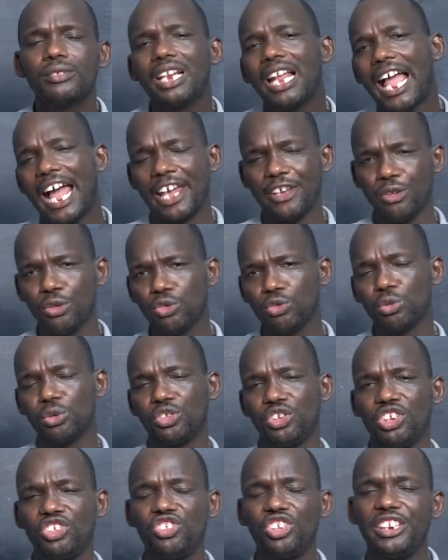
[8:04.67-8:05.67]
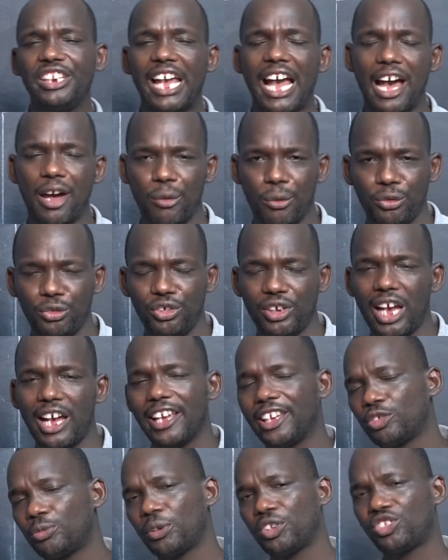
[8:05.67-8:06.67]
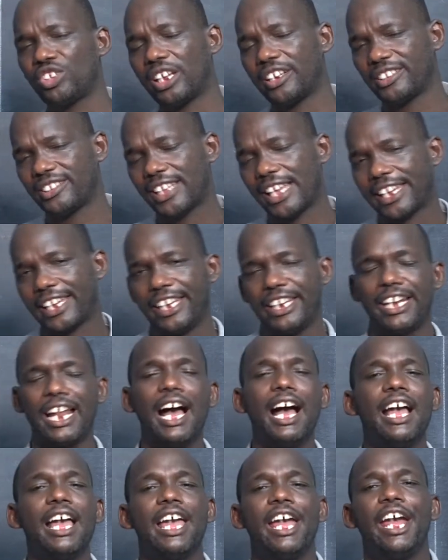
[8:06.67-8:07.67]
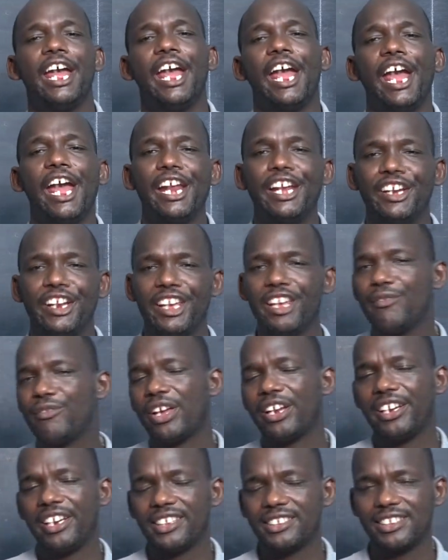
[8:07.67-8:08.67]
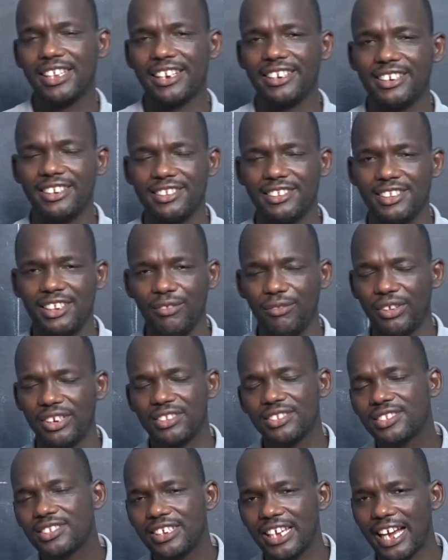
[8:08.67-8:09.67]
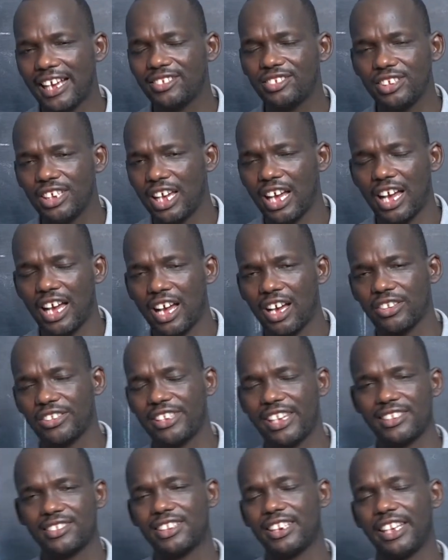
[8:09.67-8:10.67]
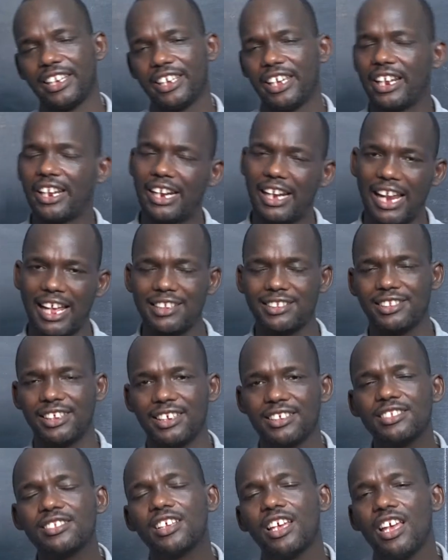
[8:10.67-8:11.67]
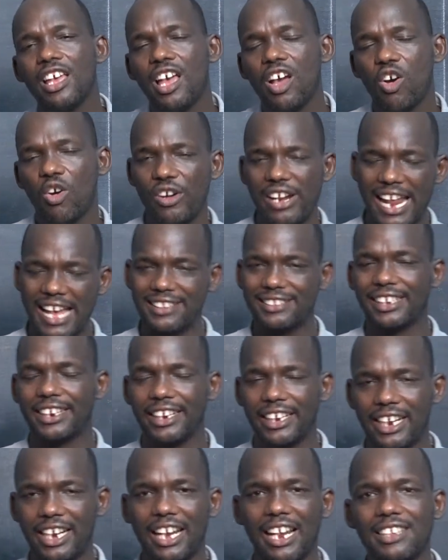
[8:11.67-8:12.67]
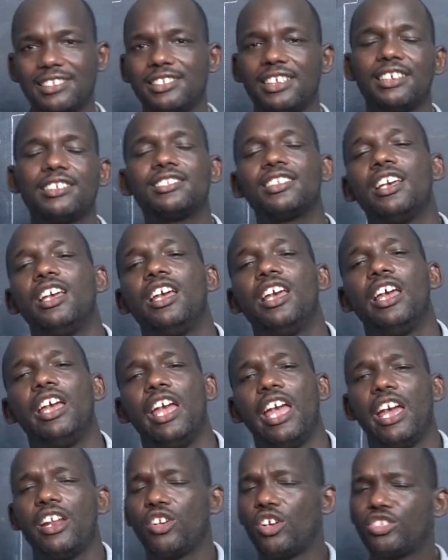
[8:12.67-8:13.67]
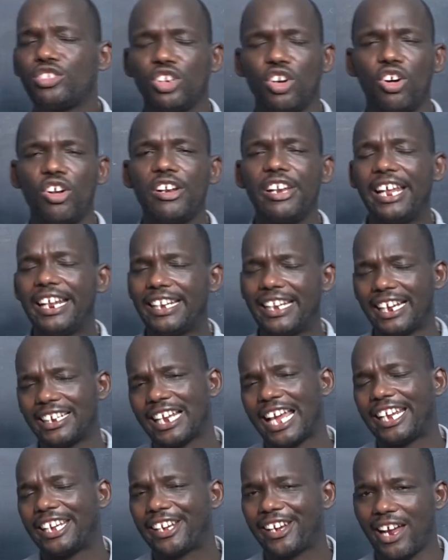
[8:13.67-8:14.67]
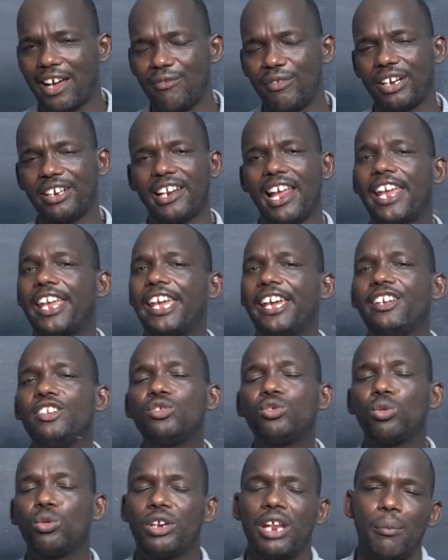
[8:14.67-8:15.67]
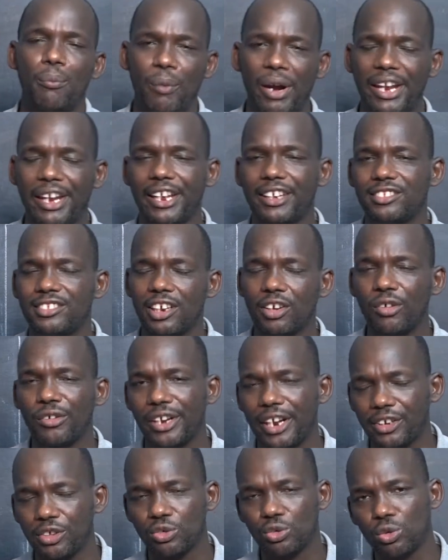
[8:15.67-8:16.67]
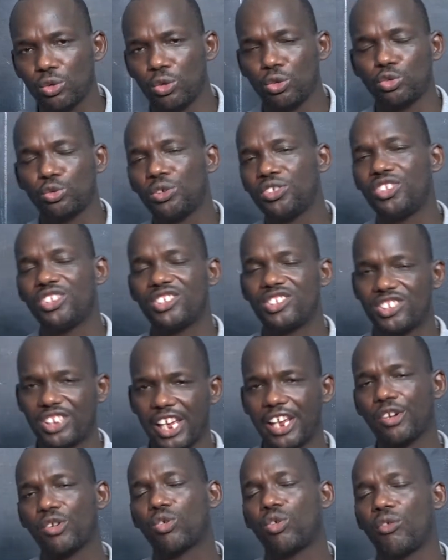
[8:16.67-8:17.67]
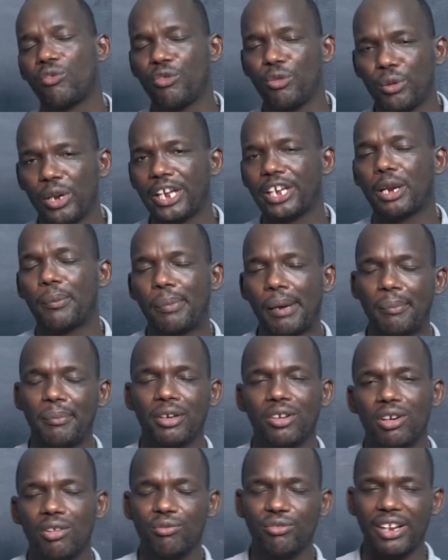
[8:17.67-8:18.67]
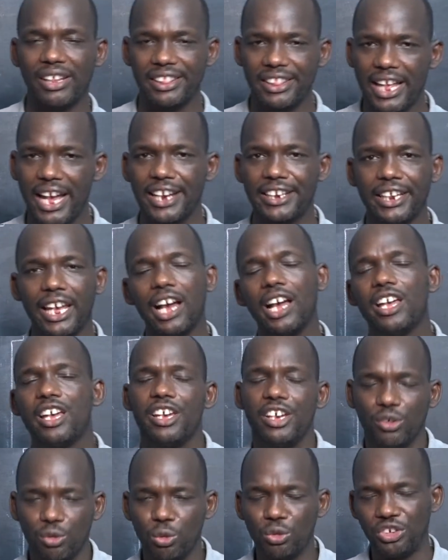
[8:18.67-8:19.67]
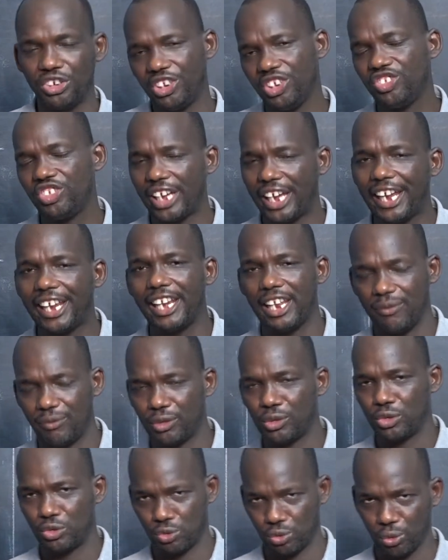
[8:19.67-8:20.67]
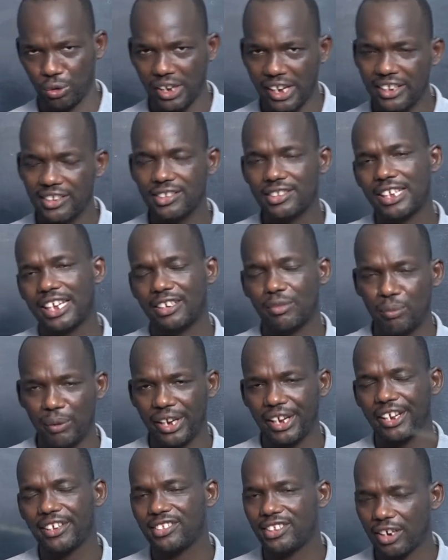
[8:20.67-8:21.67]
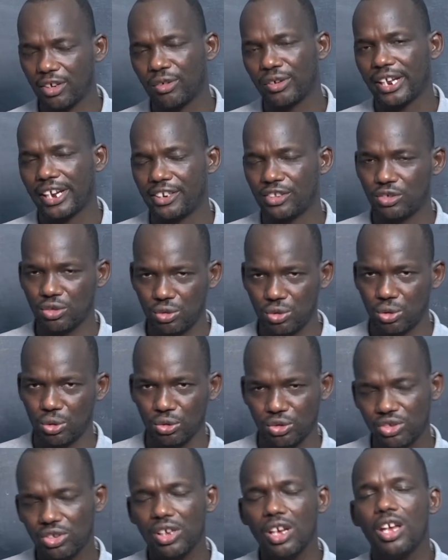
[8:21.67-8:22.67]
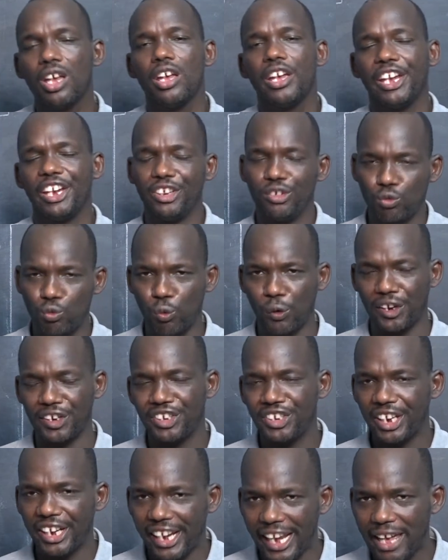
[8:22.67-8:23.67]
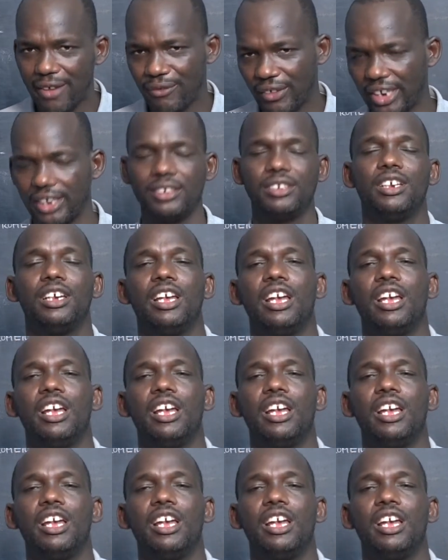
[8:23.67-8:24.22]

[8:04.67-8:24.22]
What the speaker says: I used to teach in Arusha, especially Sakina, and even the St. Stephen's Church, just like classes or nursery classes. And not only that, I traveled again to the Mwenge Secondary Schools, which is central of United Republic of Tanzania, to teach A-level students at Mwenge Secondary Schools in 2011.